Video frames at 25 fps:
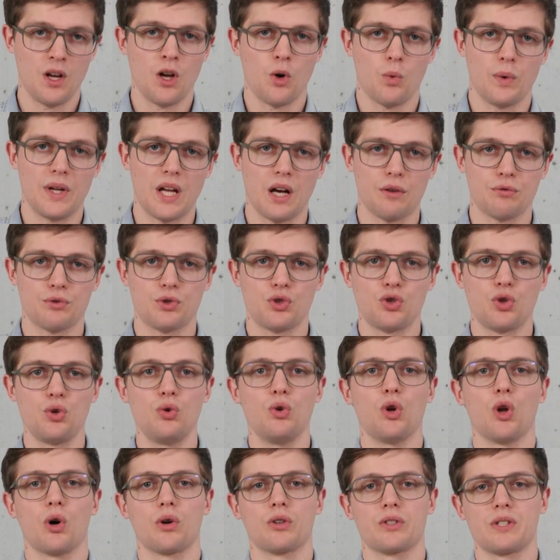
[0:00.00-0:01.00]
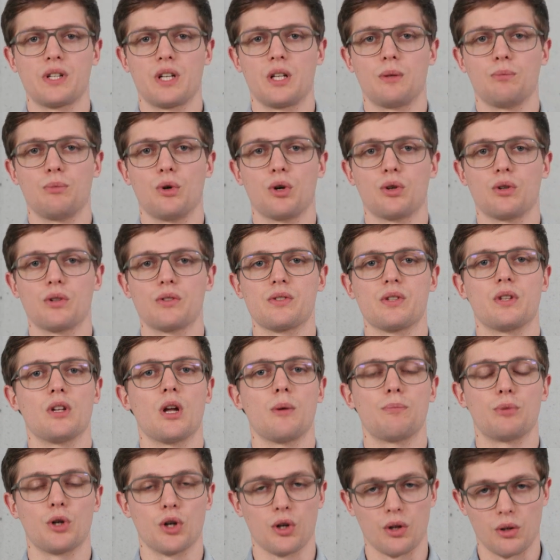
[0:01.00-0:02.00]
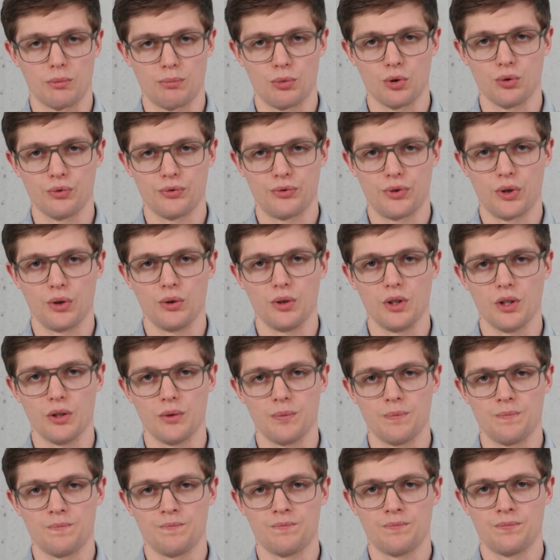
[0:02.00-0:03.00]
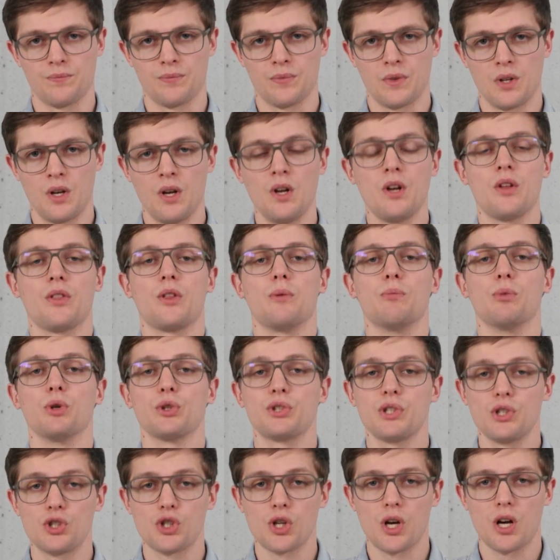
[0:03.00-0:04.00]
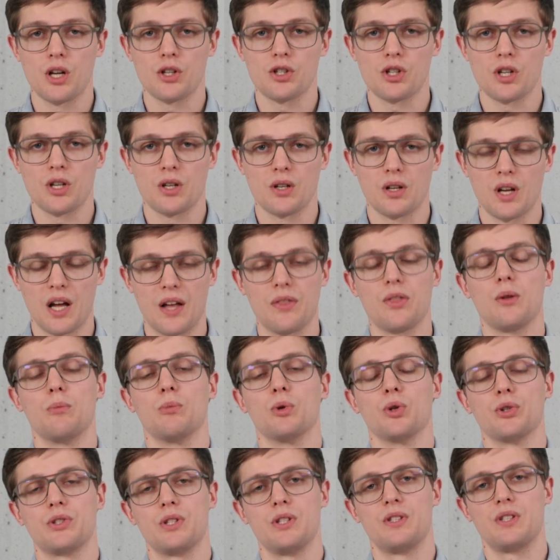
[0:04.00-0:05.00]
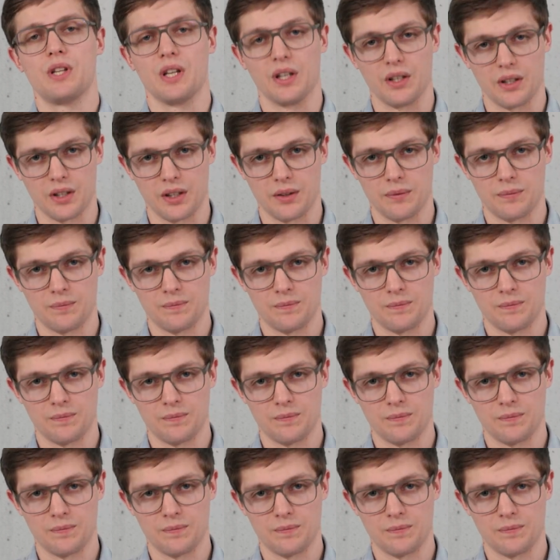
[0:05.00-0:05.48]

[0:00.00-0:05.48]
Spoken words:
We have 2 Longtail models in our product portfolio, the Multicharger and the Multitinker.